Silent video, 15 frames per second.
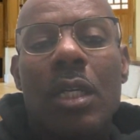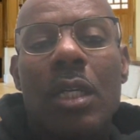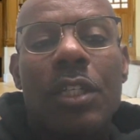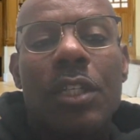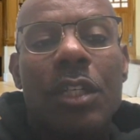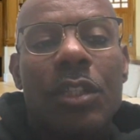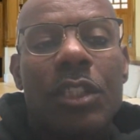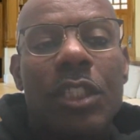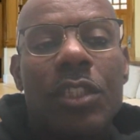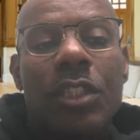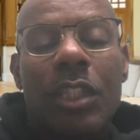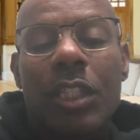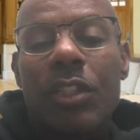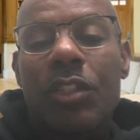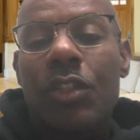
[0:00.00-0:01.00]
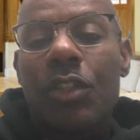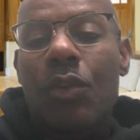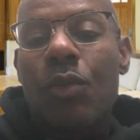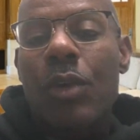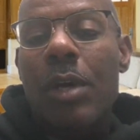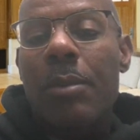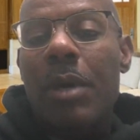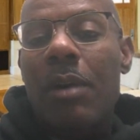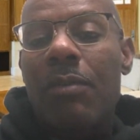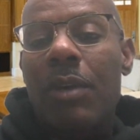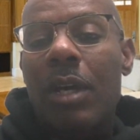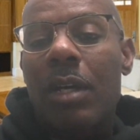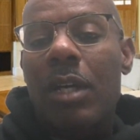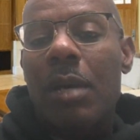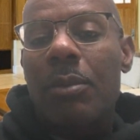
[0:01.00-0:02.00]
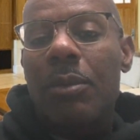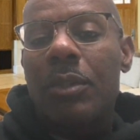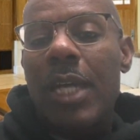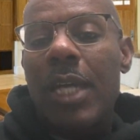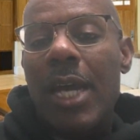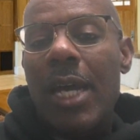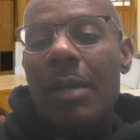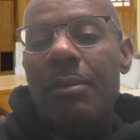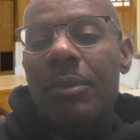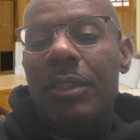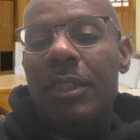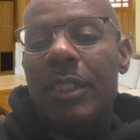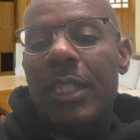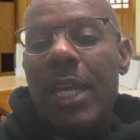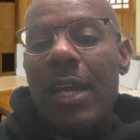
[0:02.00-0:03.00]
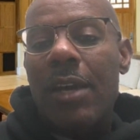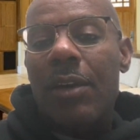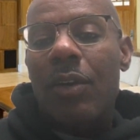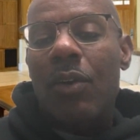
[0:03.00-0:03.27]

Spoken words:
you know, she took it to the rim of a couple times down